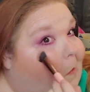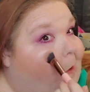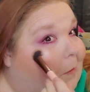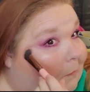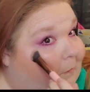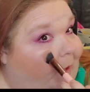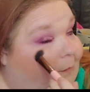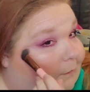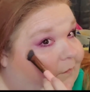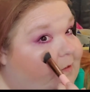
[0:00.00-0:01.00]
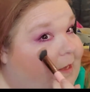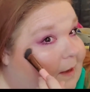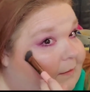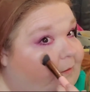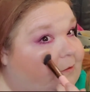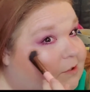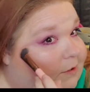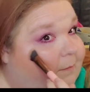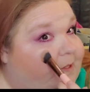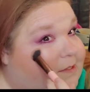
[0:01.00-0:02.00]
I don't know if this highlighter is going
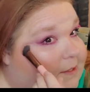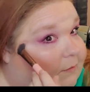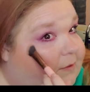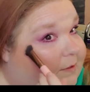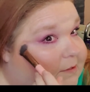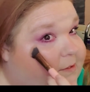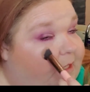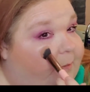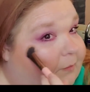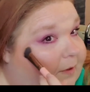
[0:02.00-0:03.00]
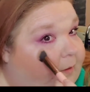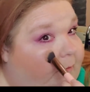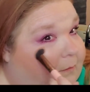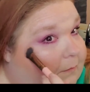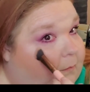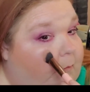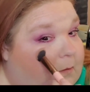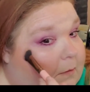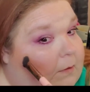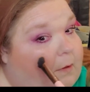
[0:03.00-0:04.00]
to be sold in a separate
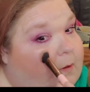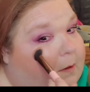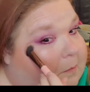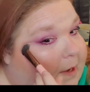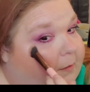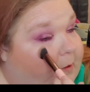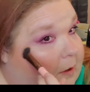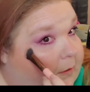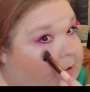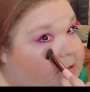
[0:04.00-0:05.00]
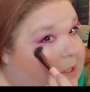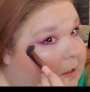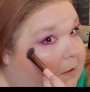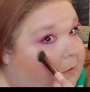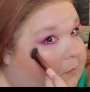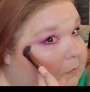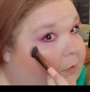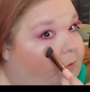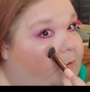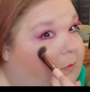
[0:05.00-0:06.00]
component on its own
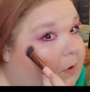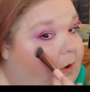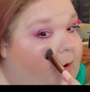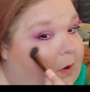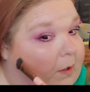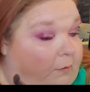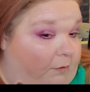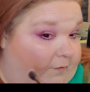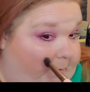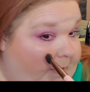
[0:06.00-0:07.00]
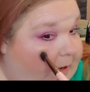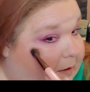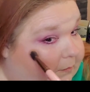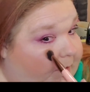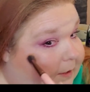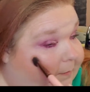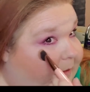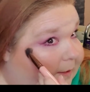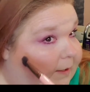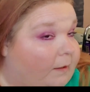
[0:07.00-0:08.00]
or not, or if it might already
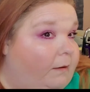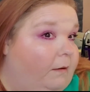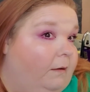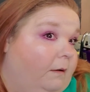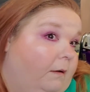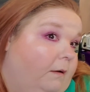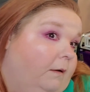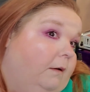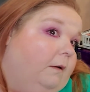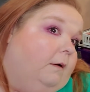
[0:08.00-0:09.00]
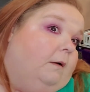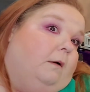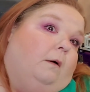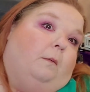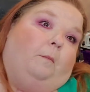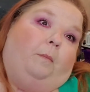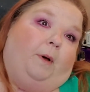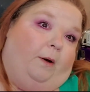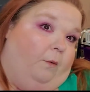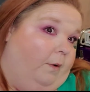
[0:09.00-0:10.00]
be.
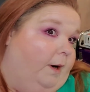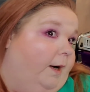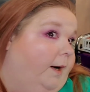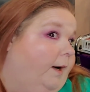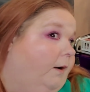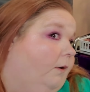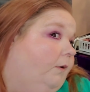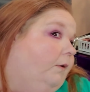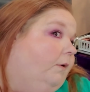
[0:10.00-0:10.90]
But wow.